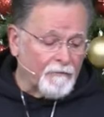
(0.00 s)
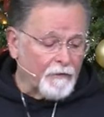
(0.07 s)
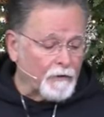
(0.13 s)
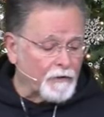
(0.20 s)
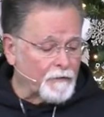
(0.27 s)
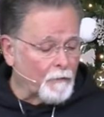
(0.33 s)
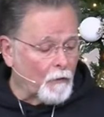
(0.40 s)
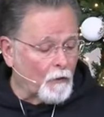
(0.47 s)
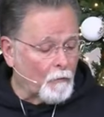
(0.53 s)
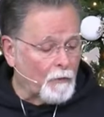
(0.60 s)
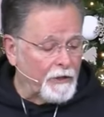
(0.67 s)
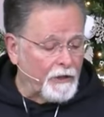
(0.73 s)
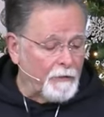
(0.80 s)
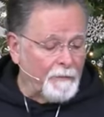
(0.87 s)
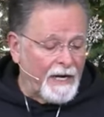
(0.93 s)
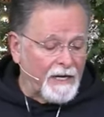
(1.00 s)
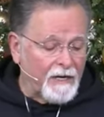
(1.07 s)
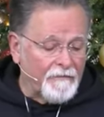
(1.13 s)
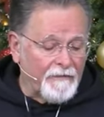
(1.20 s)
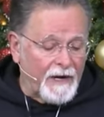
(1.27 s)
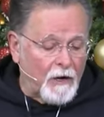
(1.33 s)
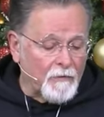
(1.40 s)
in verse 4 when you make
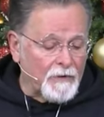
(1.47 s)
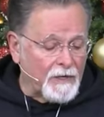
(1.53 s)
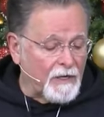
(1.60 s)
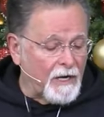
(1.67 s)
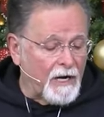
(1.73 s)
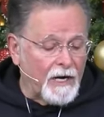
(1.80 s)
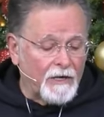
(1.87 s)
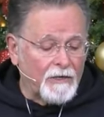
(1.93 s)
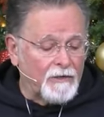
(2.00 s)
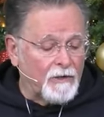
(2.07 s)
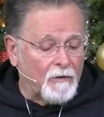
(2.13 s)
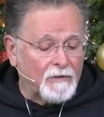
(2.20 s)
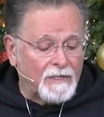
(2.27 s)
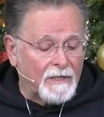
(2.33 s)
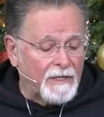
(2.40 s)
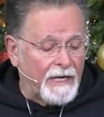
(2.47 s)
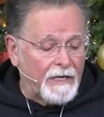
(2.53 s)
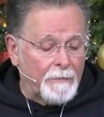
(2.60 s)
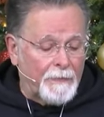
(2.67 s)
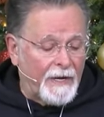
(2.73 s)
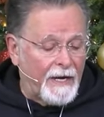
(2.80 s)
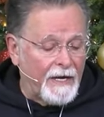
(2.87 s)
a vow to God, don't delay
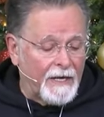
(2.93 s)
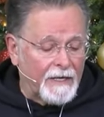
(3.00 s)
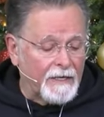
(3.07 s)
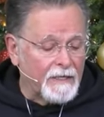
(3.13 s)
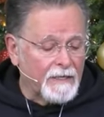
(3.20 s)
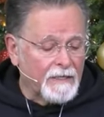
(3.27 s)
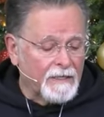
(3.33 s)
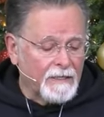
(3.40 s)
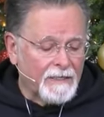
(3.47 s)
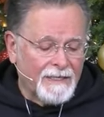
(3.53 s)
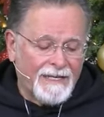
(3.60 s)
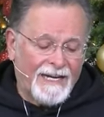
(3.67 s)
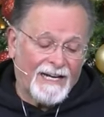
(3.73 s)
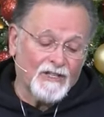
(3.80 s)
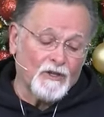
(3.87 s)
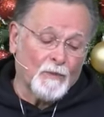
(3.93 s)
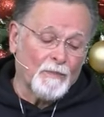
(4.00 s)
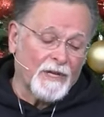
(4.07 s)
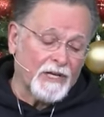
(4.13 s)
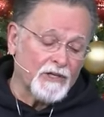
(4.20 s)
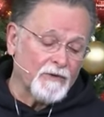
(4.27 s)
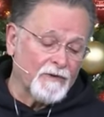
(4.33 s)
to pay it. He has no
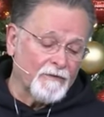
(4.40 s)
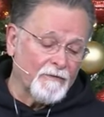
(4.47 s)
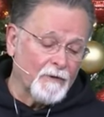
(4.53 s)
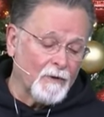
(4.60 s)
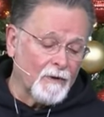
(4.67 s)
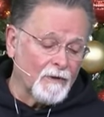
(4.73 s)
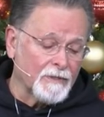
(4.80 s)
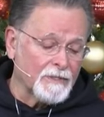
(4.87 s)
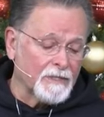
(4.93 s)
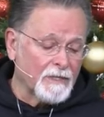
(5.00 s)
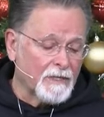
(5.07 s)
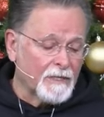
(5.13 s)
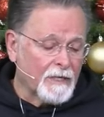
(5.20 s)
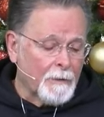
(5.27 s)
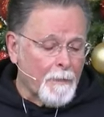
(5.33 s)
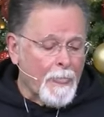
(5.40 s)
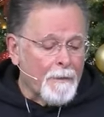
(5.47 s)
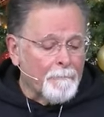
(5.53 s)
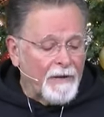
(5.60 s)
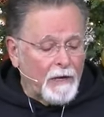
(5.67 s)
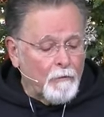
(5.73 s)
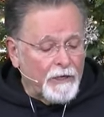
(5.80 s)
pleasure in fools.
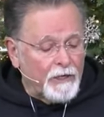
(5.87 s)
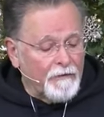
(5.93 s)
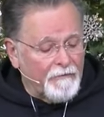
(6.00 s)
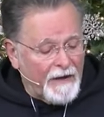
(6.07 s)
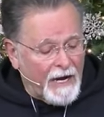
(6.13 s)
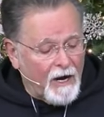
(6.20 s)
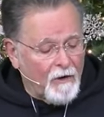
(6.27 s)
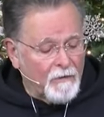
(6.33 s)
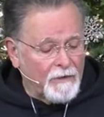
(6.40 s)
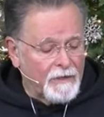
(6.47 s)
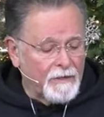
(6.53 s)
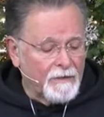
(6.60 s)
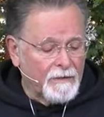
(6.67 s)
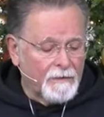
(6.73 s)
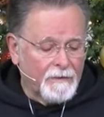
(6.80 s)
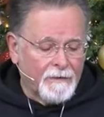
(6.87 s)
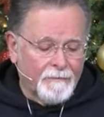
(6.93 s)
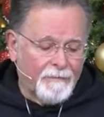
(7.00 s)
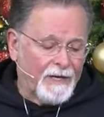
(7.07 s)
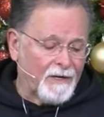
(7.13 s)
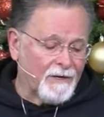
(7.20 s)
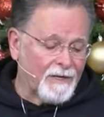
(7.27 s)
Pay what you vowed.
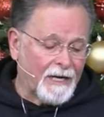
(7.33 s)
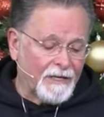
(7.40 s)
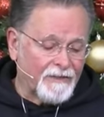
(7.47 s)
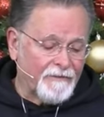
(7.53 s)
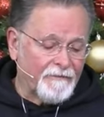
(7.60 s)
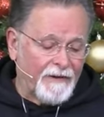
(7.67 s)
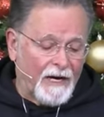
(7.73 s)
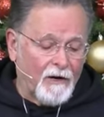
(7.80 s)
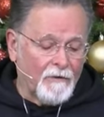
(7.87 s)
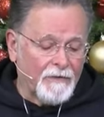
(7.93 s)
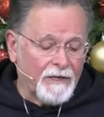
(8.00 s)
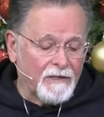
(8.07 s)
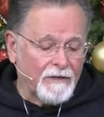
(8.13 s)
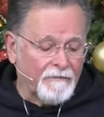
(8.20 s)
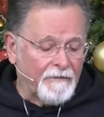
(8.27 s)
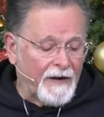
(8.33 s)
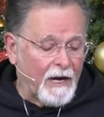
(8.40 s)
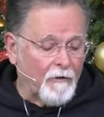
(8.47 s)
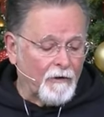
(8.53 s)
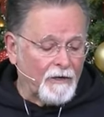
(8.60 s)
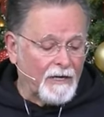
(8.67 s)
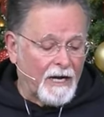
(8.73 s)
Better not to vow than to
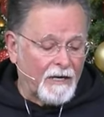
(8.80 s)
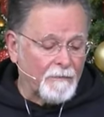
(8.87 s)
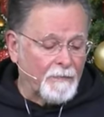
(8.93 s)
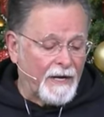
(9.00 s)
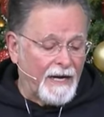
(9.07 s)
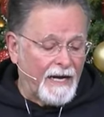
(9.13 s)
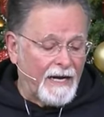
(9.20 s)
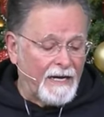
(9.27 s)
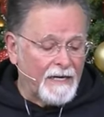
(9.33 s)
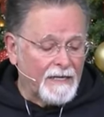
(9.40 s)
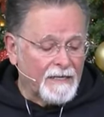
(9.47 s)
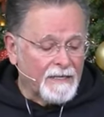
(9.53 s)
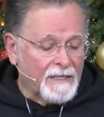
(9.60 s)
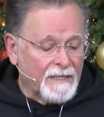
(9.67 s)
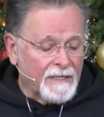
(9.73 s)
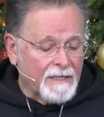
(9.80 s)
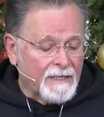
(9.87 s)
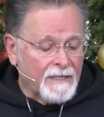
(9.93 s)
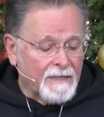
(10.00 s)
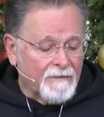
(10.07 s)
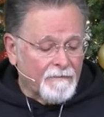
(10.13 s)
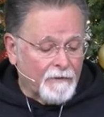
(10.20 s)
vow and not pay.
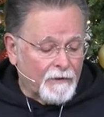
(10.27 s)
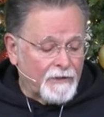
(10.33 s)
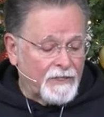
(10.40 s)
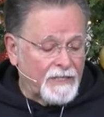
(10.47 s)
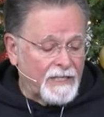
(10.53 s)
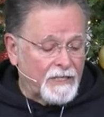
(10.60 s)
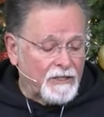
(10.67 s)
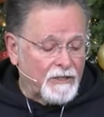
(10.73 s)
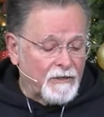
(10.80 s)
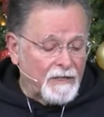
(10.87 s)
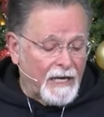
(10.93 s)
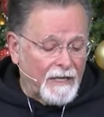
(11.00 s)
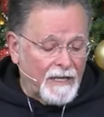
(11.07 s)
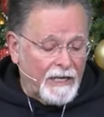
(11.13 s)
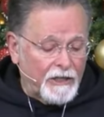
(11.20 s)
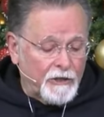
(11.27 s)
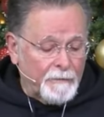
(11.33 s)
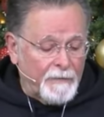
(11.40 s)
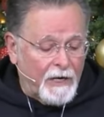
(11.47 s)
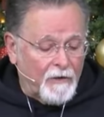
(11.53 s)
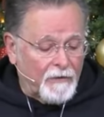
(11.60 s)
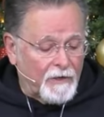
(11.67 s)
Verse 6 Do not let your
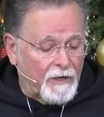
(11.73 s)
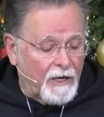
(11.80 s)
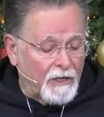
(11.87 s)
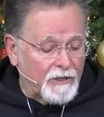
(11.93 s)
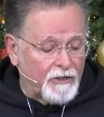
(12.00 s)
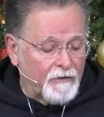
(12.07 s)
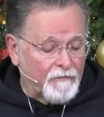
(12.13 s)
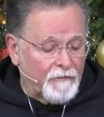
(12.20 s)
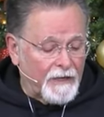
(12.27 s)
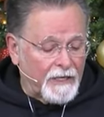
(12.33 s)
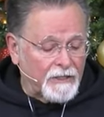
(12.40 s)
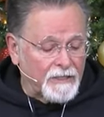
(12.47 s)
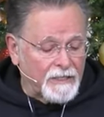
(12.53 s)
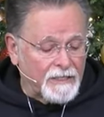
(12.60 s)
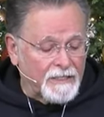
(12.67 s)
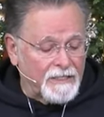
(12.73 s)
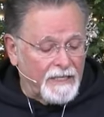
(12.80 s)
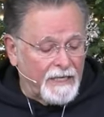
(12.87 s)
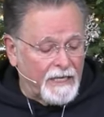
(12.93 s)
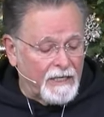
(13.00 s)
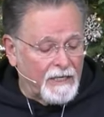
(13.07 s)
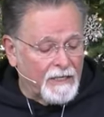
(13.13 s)
mouth cause your flesh to
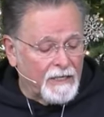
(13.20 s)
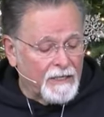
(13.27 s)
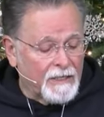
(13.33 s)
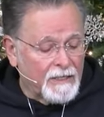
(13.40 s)
sin,